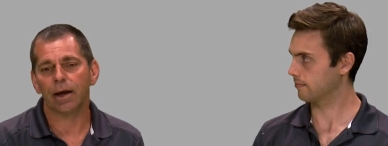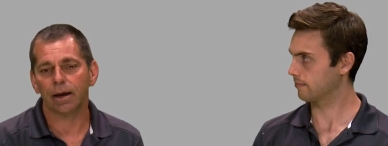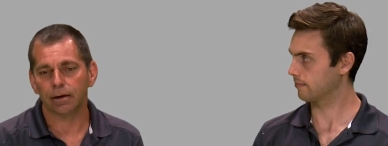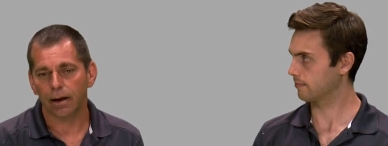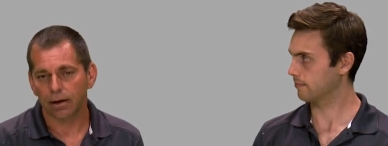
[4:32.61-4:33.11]

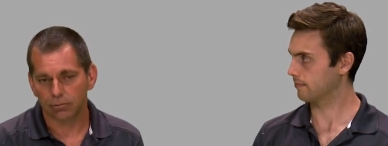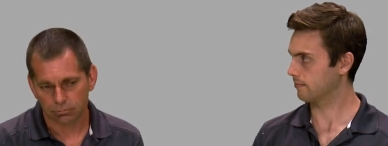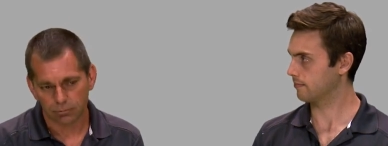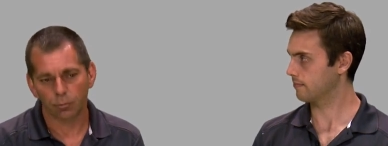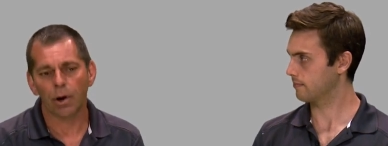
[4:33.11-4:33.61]
Speaker 1: and then
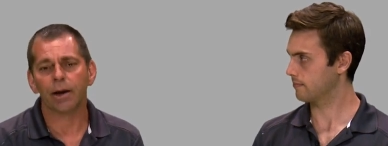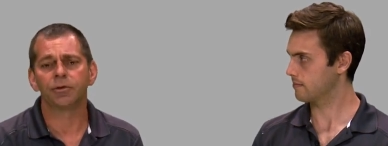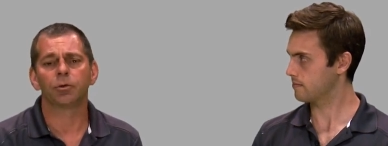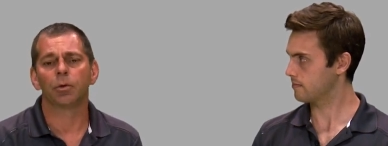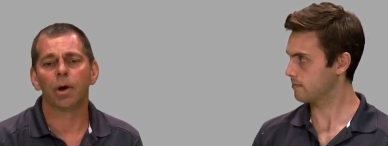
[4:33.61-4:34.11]
run it
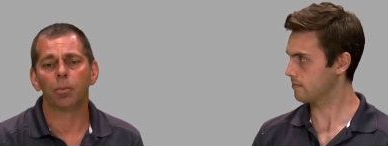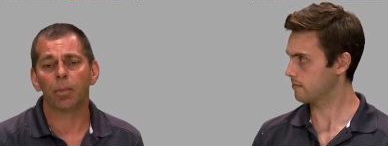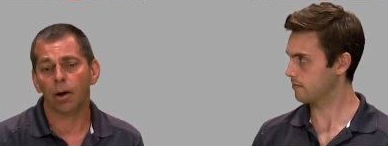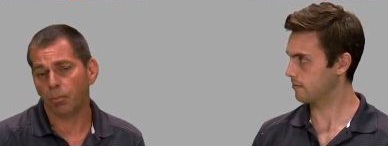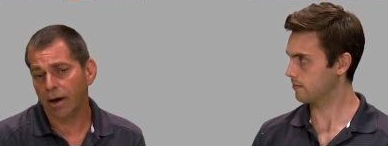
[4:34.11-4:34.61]
to a,
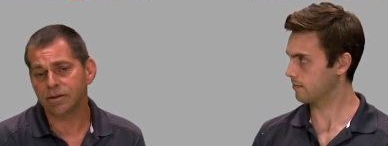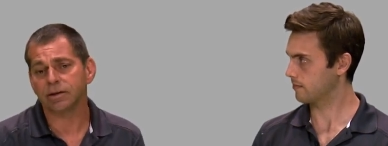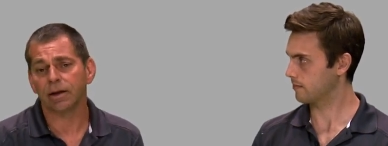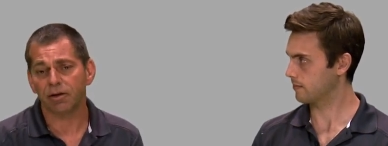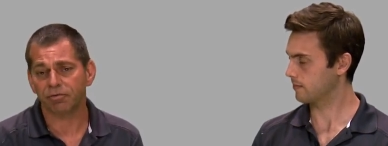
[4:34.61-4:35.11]
a
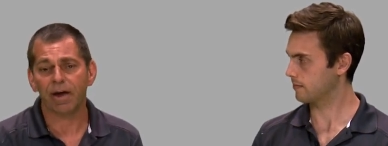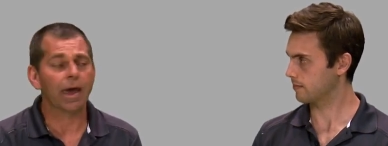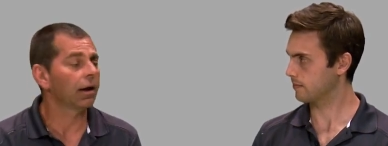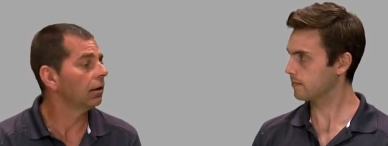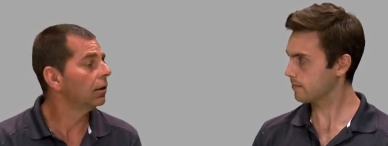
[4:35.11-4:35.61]
basically a
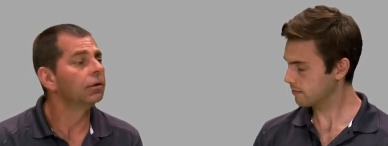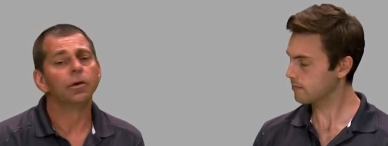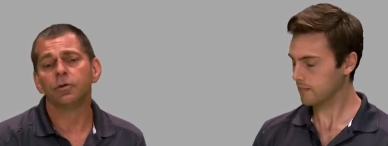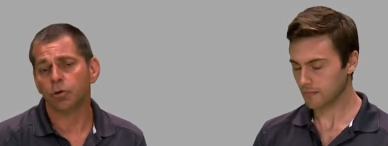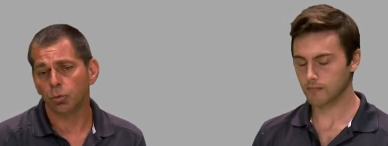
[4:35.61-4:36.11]
fan
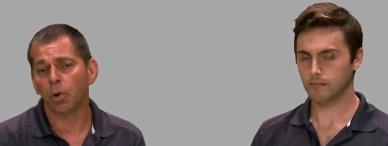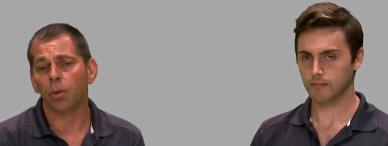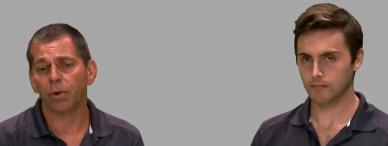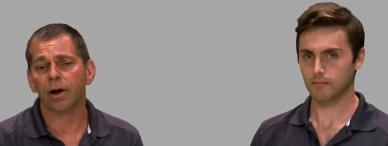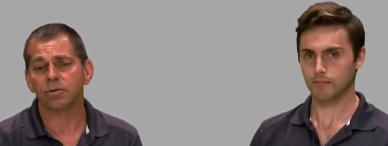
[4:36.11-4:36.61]
to
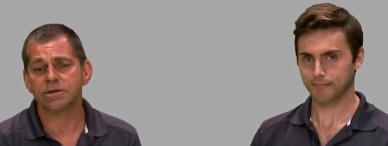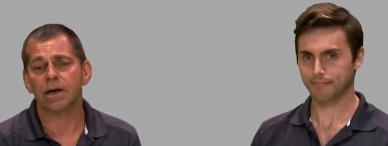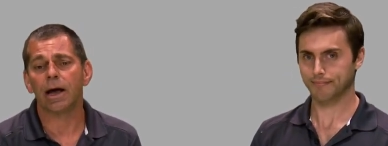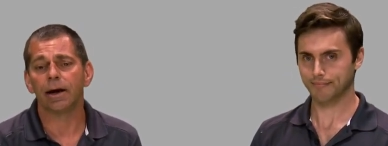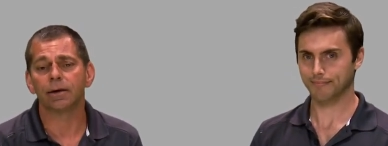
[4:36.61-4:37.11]
pump it
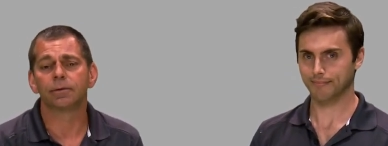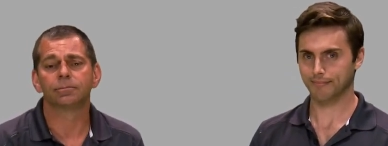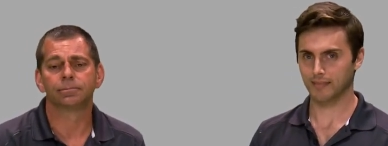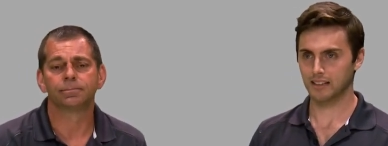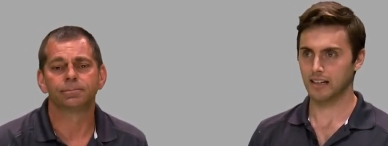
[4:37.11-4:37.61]
outside.
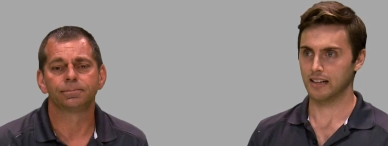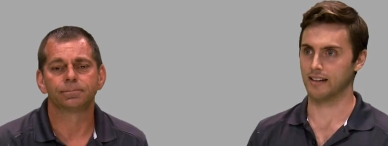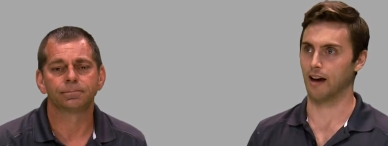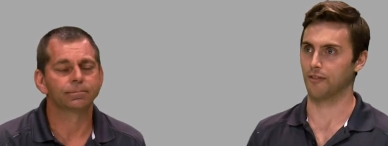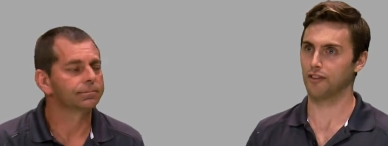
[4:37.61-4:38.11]

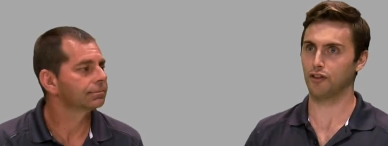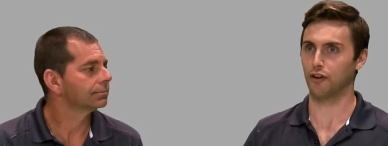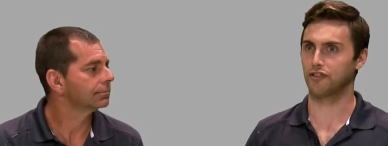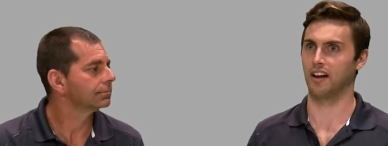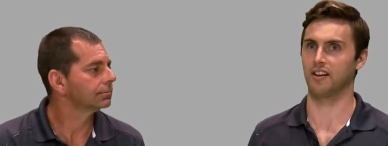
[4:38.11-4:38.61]
Speaker 2: Now, this
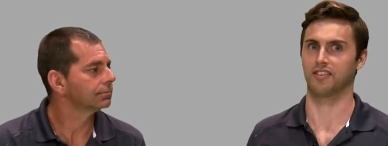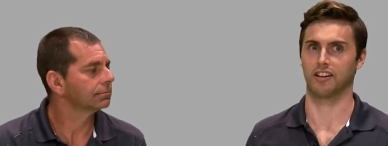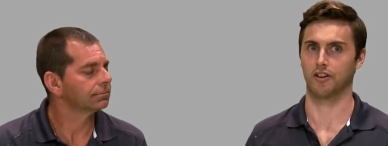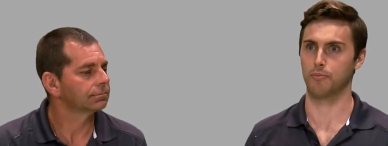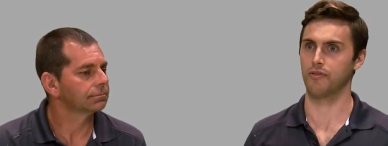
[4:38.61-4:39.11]
all sounds like
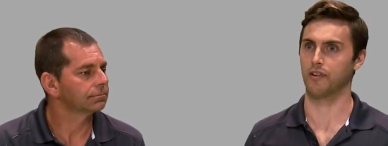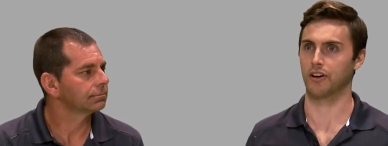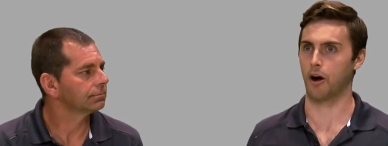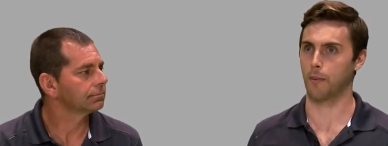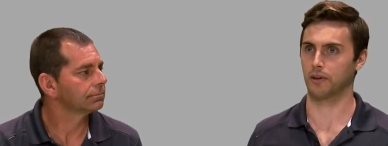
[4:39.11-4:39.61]
it could be very
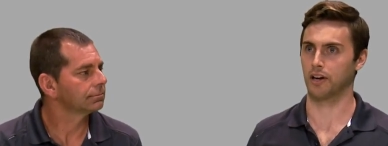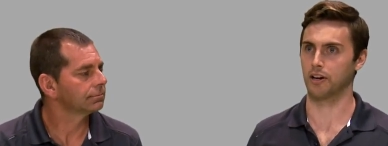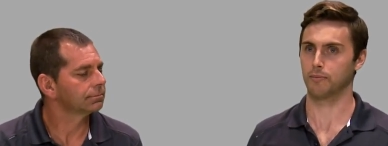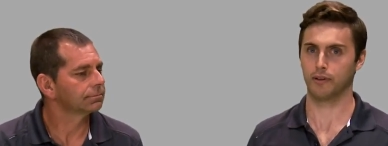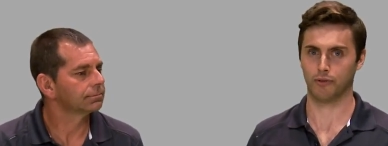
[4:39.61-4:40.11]

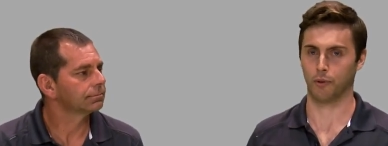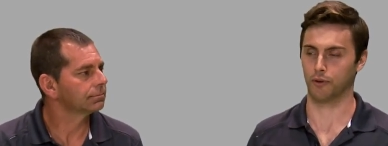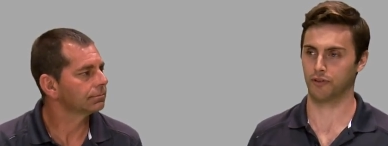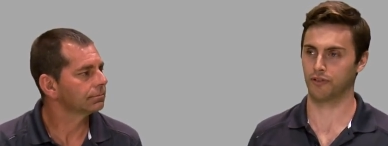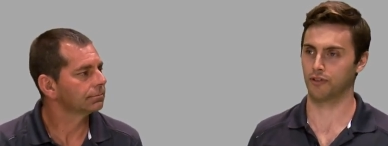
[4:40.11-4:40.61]
complicated, but of
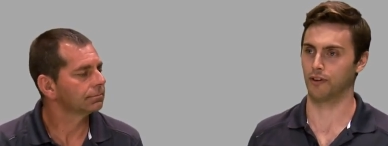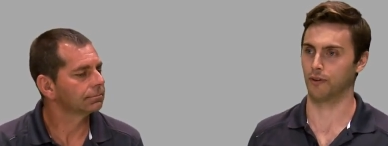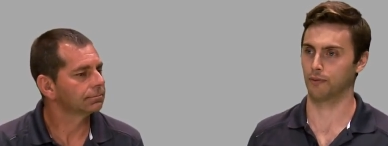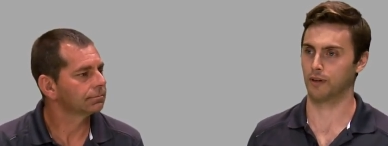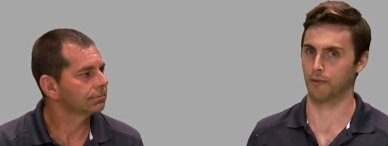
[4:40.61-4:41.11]
course, you
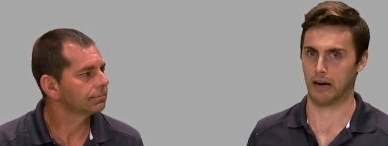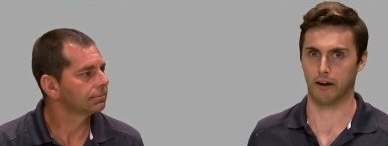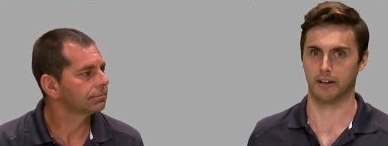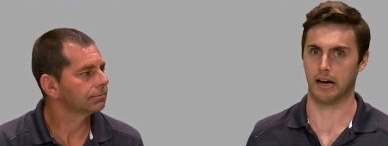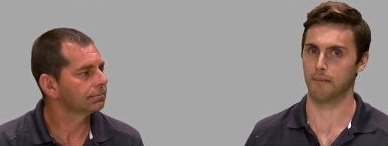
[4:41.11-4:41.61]
know, in
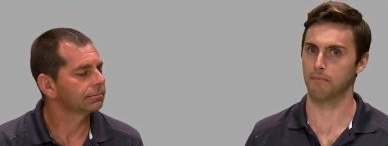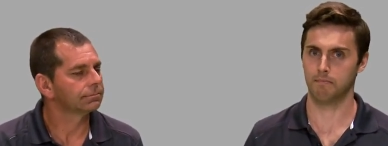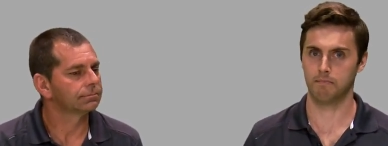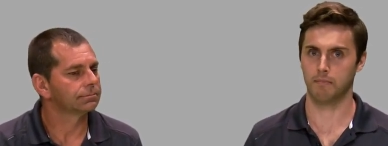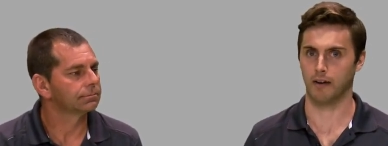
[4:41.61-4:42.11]
reality, I
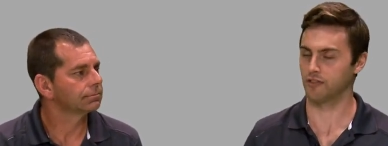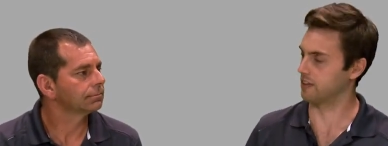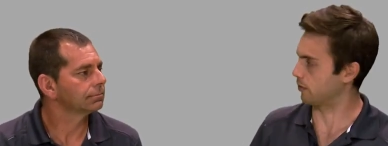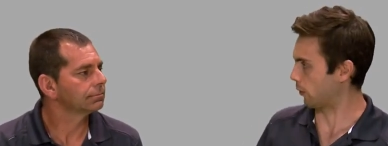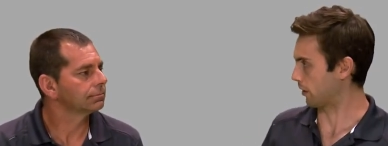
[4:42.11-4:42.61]
I've
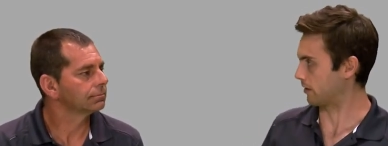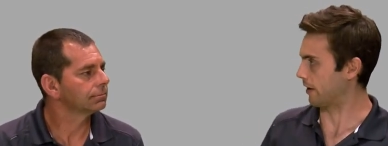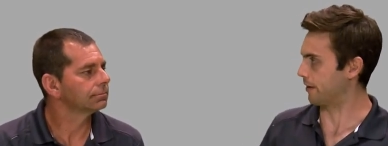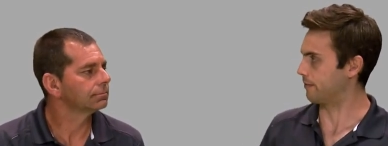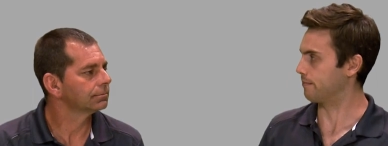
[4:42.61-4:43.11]
seen the work
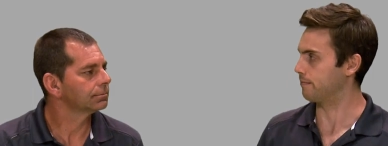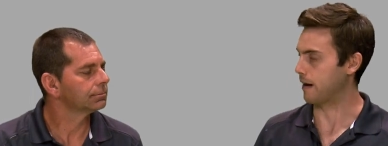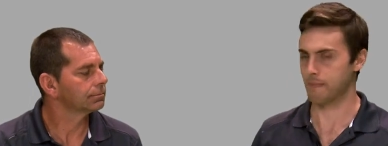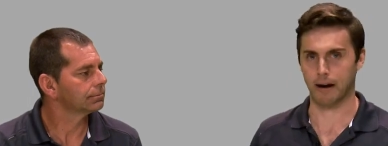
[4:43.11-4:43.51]
done. My